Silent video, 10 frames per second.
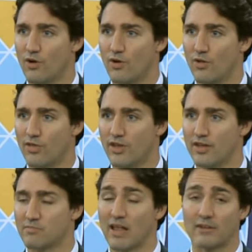the
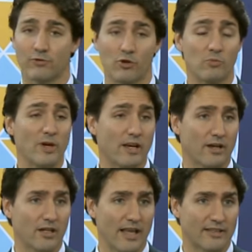platform we got
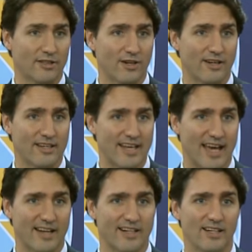elected on in
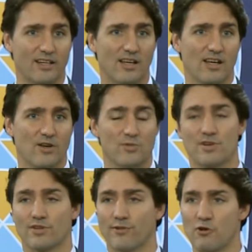Canada, which
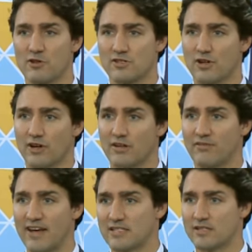is focused on
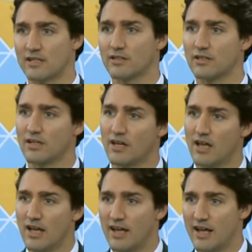investing
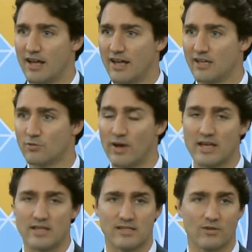in
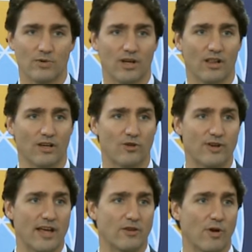ways that will
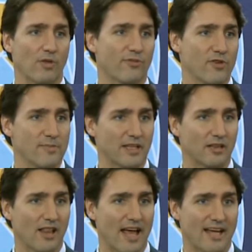create growth for the middle
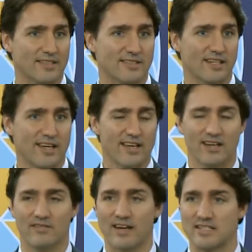class,
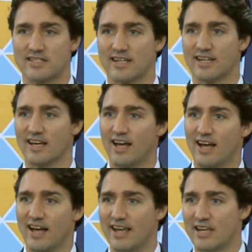investing
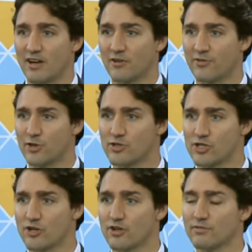in our
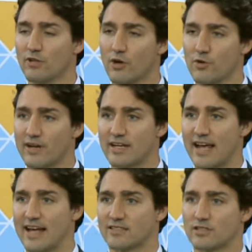future, lowering
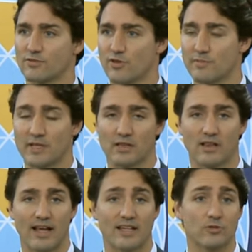taxes for the middle
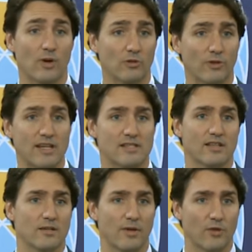class while raising
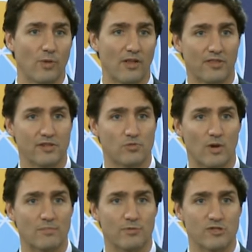them on the wealthiest
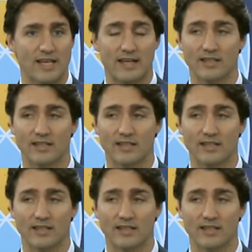1%,